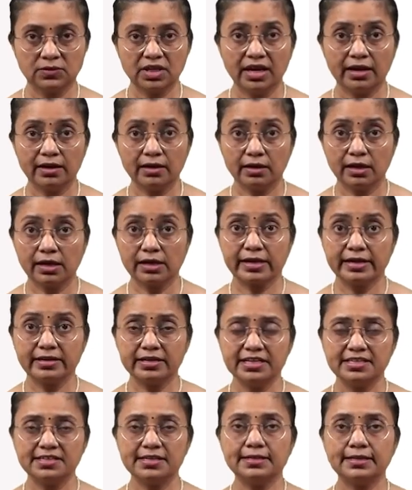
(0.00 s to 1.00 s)
a
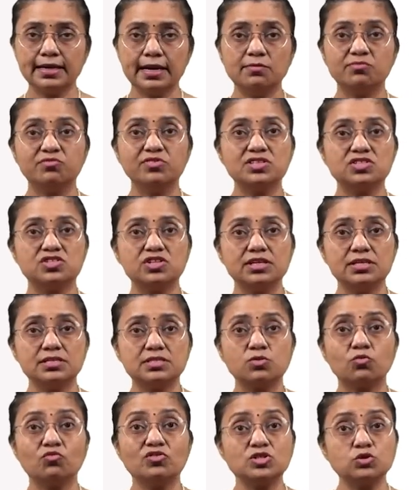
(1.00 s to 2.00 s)
data type
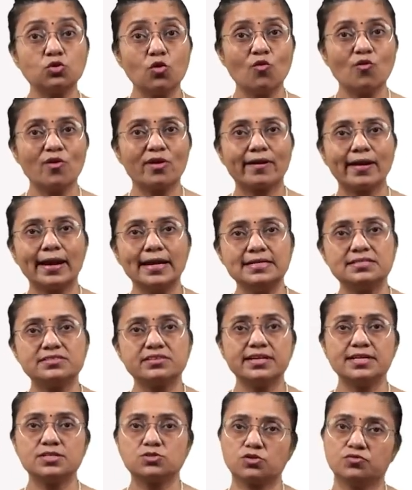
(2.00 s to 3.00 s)
which overrides the
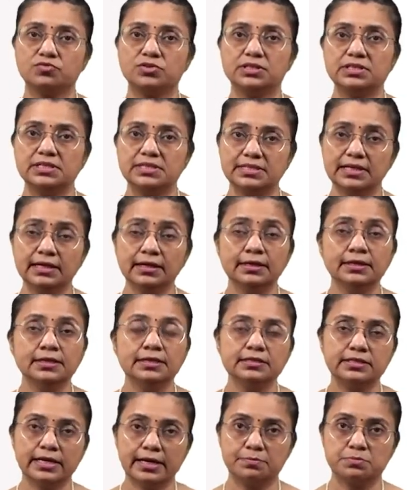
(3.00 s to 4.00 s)
rest of the data
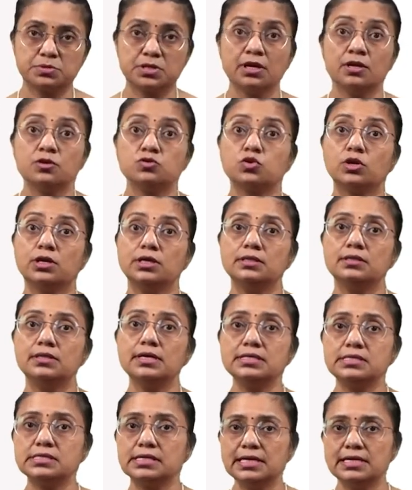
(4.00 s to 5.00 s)
types. So in
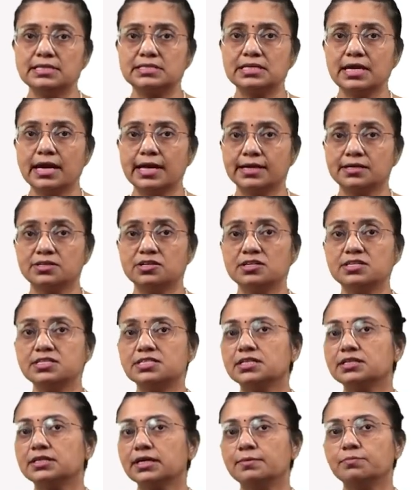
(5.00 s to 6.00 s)
this case, character
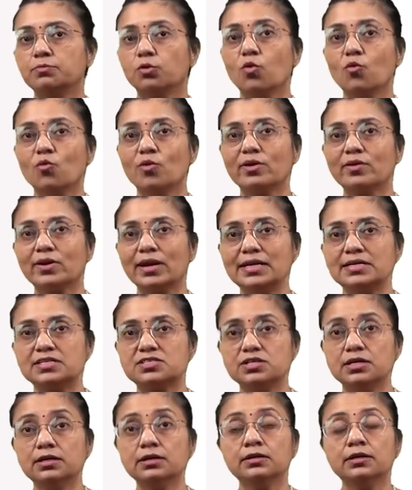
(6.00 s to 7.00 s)
data type overrides
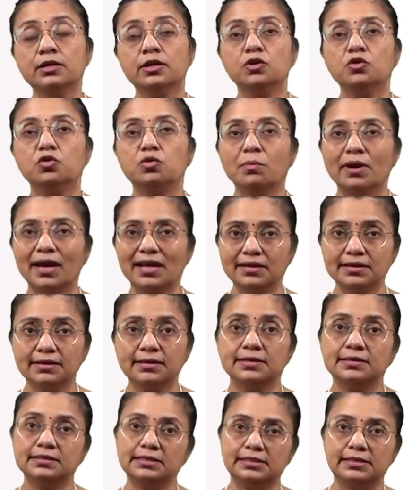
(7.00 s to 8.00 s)
the numeric
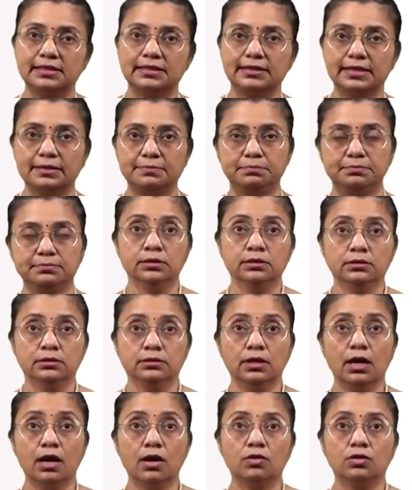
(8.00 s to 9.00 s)
data type.
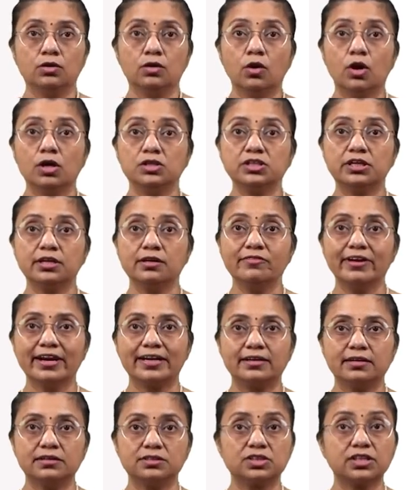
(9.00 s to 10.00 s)
Now, logical
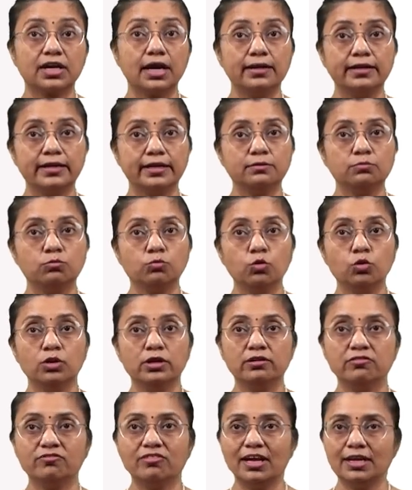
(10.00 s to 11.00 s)
vectors contain
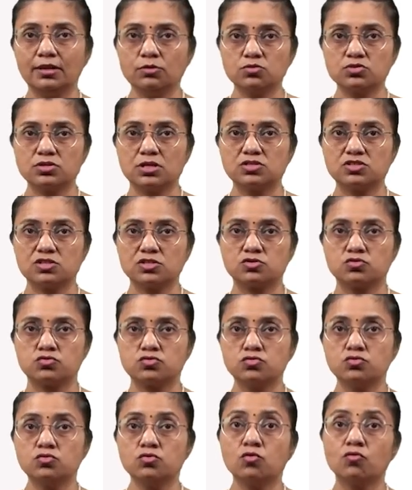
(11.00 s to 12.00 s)
Boolean values such as
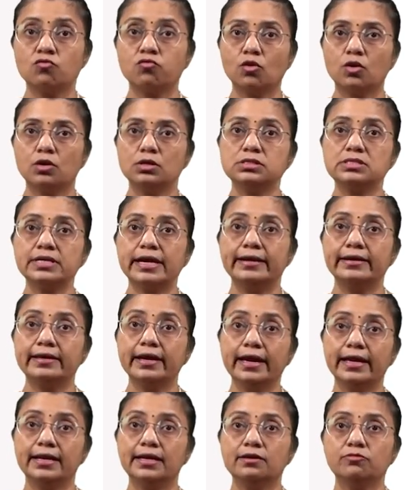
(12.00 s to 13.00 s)
true, false, and
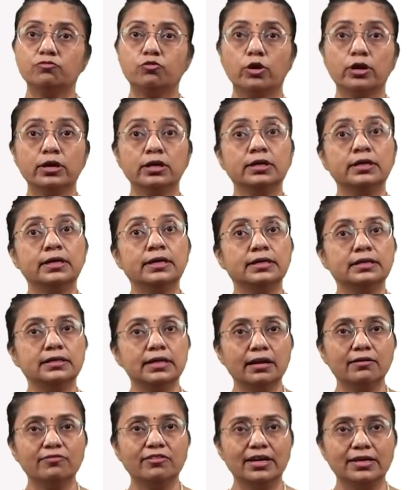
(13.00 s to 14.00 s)
NA for
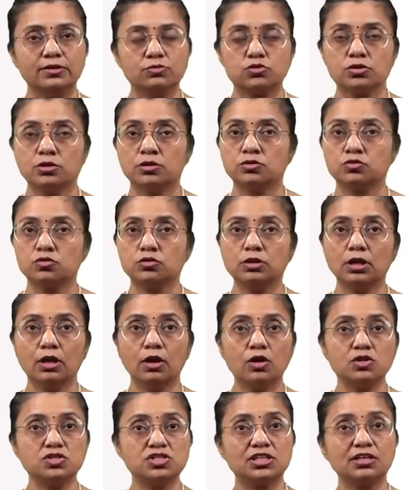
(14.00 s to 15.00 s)
null values. So the
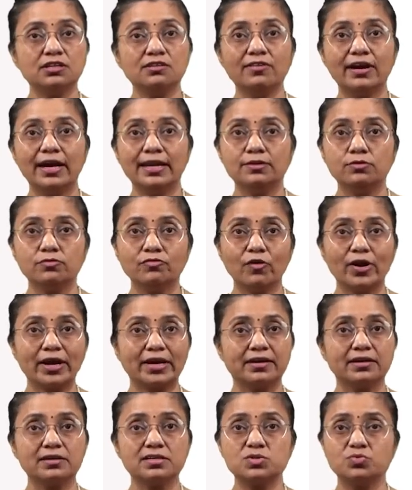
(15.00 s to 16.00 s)
logical value
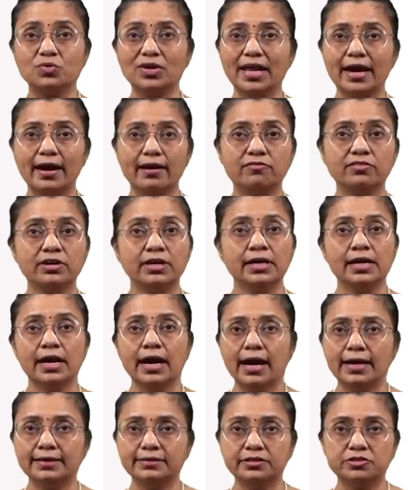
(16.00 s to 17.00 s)
vectors will have
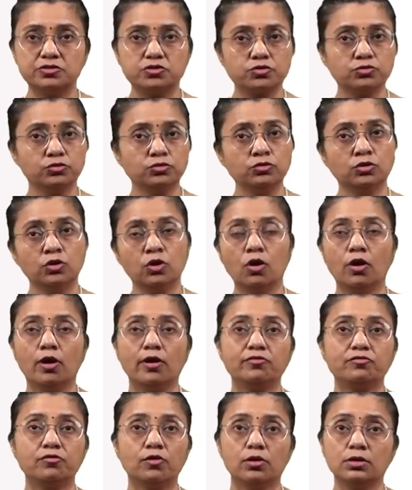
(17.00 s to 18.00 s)
either true
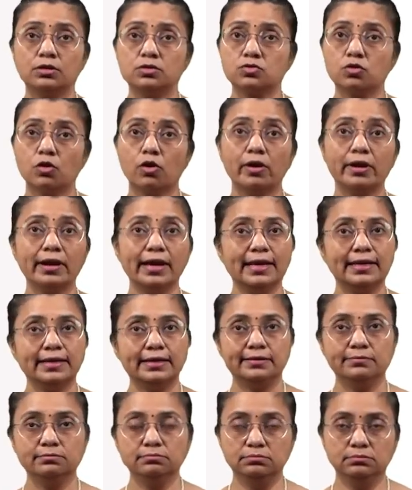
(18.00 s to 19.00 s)
or false or
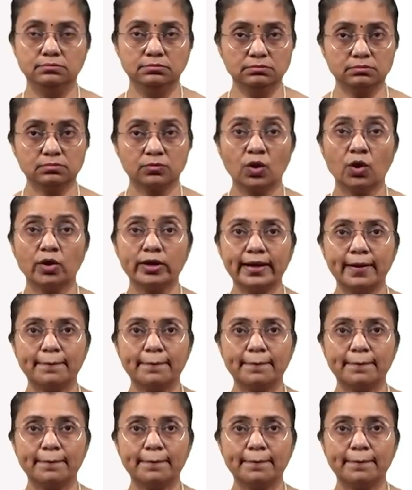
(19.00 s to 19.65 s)
NA, not